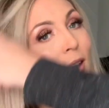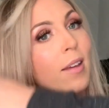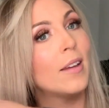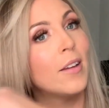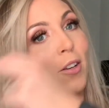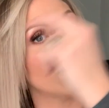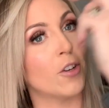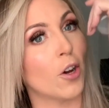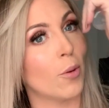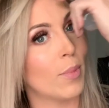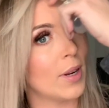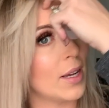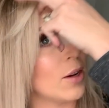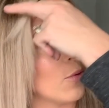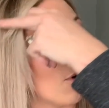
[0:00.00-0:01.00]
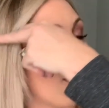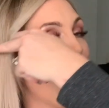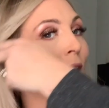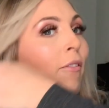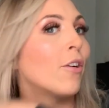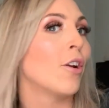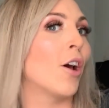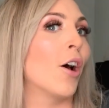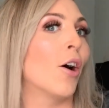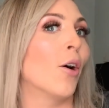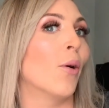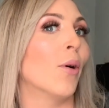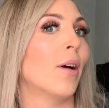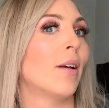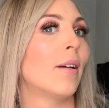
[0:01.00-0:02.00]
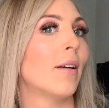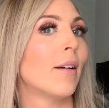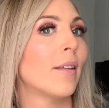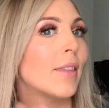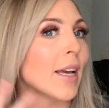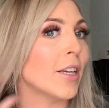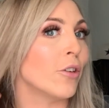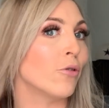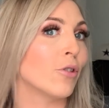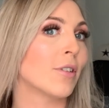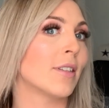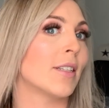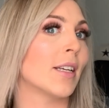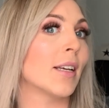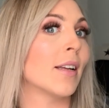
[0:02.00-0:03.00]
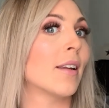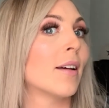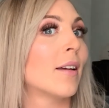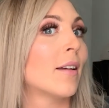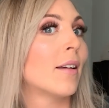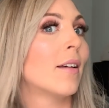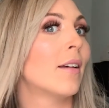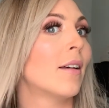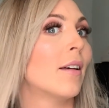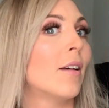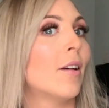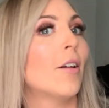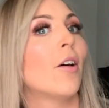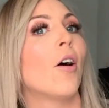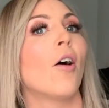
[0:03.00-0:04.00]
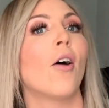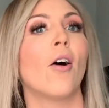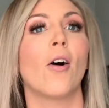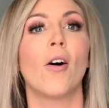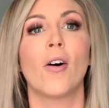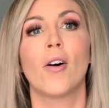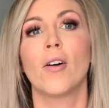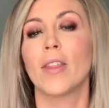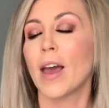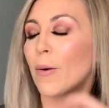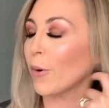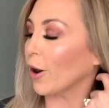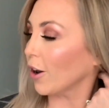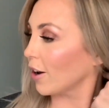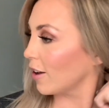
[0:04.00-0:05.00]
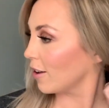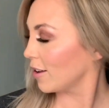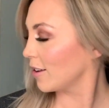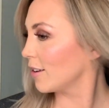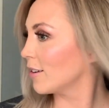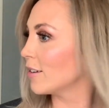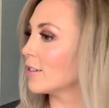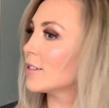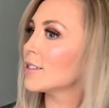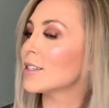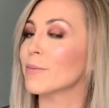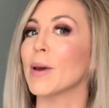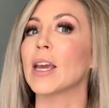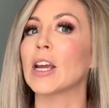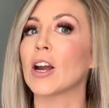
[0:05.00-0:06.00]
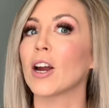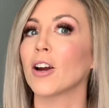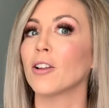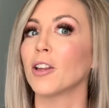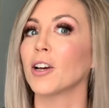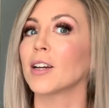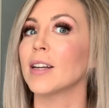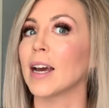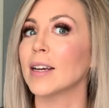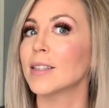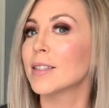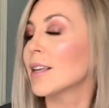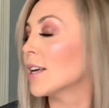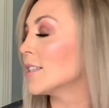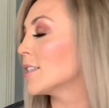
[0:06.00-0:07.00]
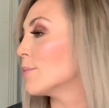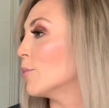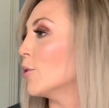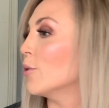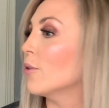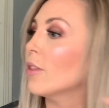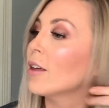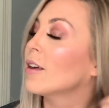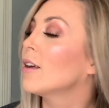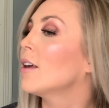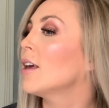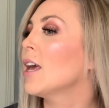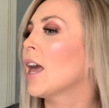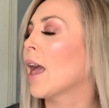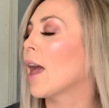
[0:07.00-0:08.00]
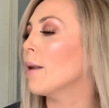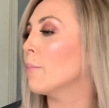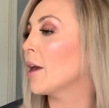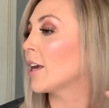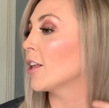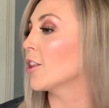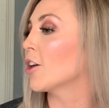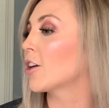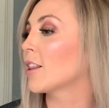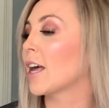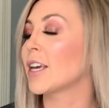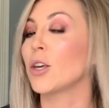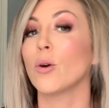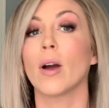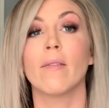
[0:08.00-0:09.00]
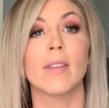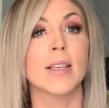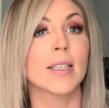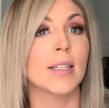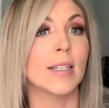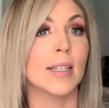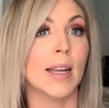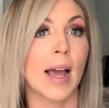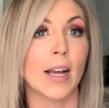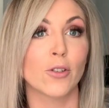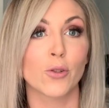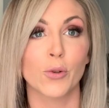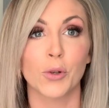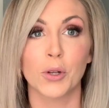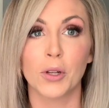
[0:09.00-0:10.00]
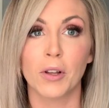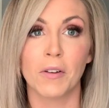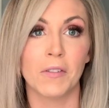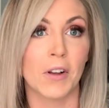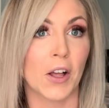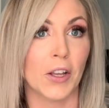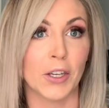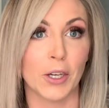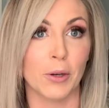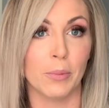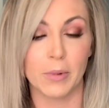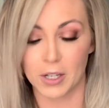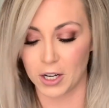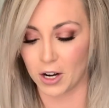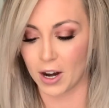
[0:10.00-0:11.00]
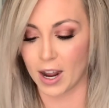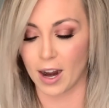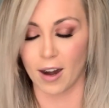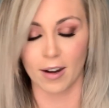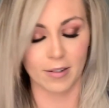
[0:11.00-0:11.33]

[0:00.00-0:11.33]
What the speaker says: Nobody will ever know that you just did all that work to make your hair look nice and smooth and make it look like you have this natural volume to your hair.